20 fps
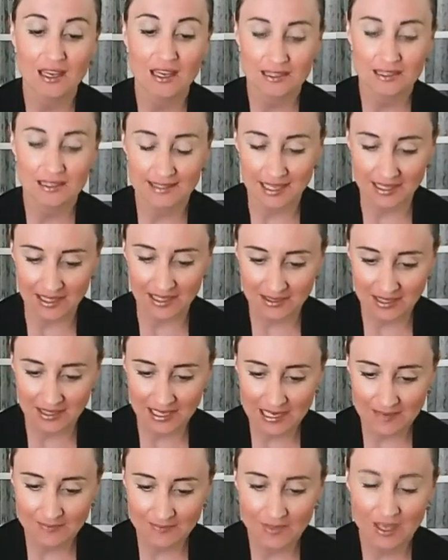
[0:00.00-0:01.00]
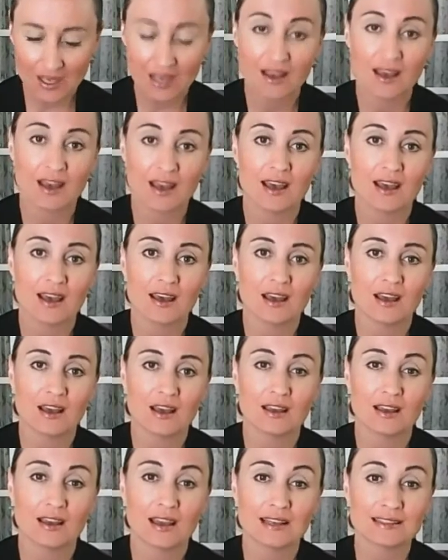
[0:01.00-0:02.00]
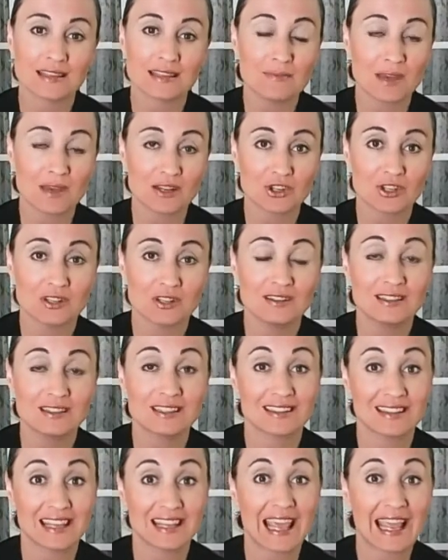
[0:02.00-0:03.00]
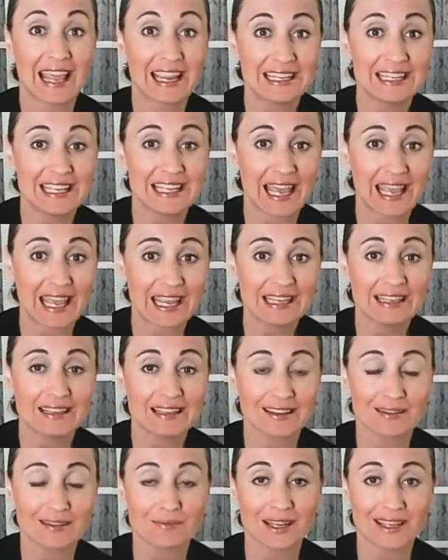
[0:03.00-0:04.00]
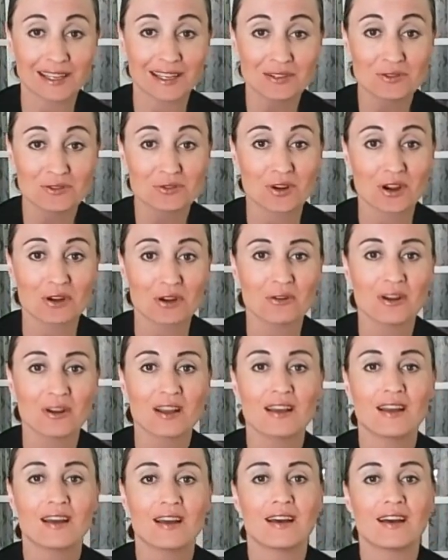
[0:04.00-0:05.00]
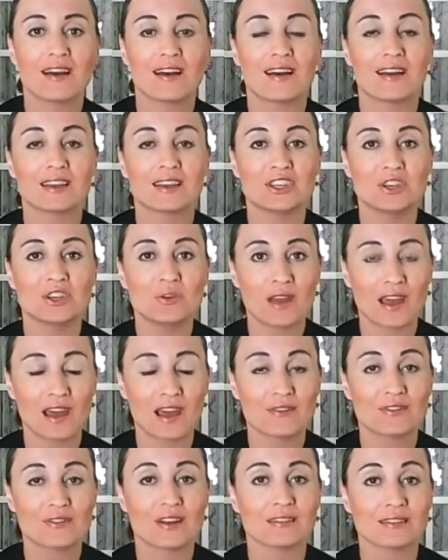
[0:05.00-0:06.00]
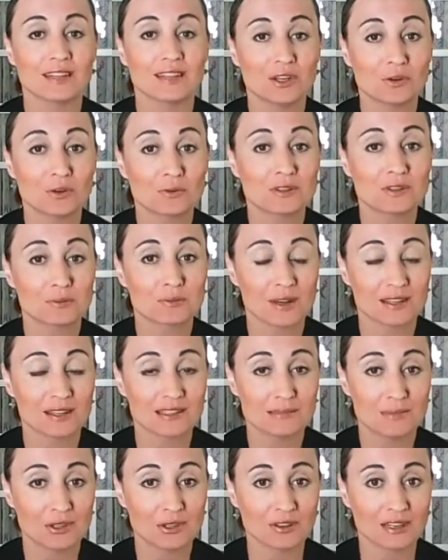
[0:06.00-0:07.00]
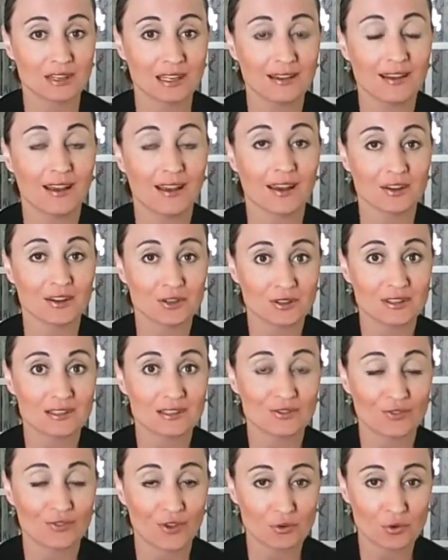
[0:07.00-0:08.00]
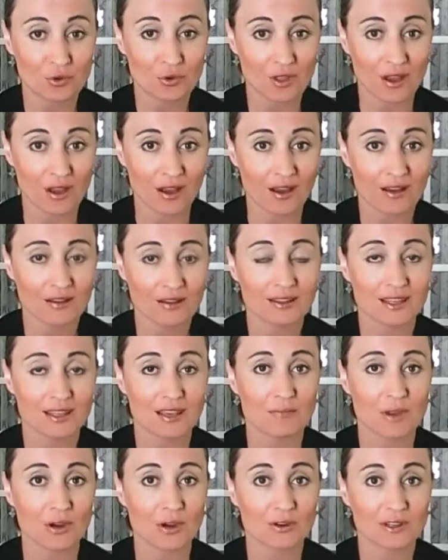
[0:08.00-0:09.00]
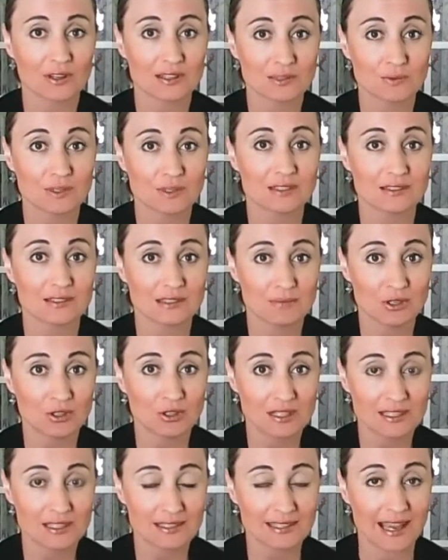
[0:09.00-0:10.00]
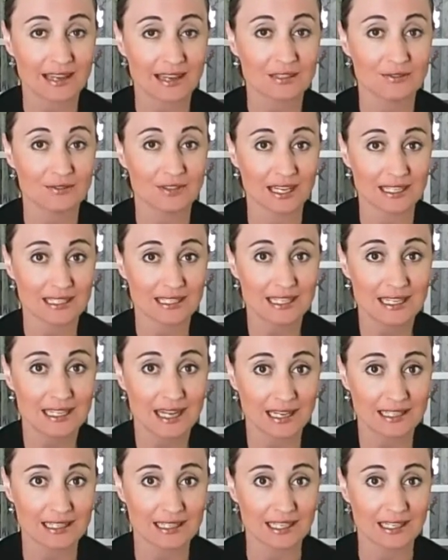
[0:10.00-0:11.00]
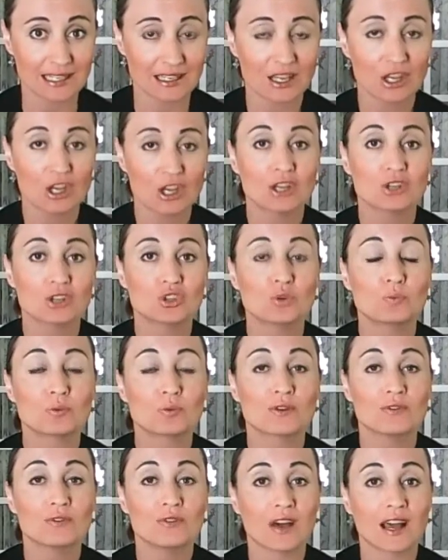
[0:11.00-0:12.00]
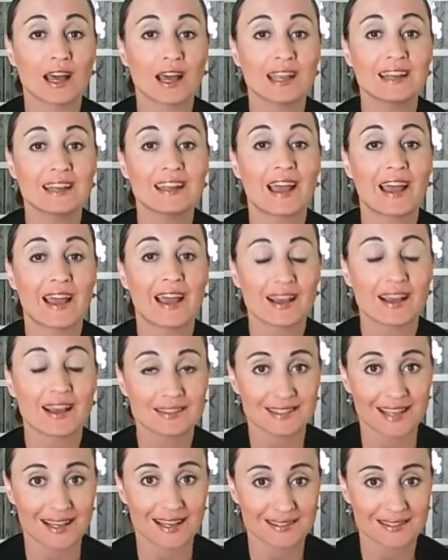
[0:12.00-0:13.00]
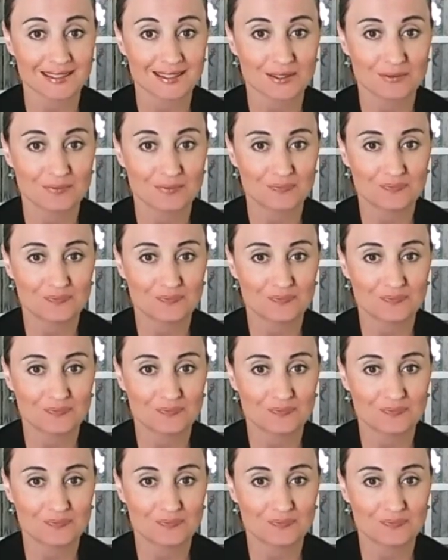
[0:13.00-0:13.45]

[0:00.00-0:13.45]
Secondly, as I mentioned, the ADA in my intro, you have a legal responsibility under this federal law, the Americans with Disabilities Act of 1990, to provide access.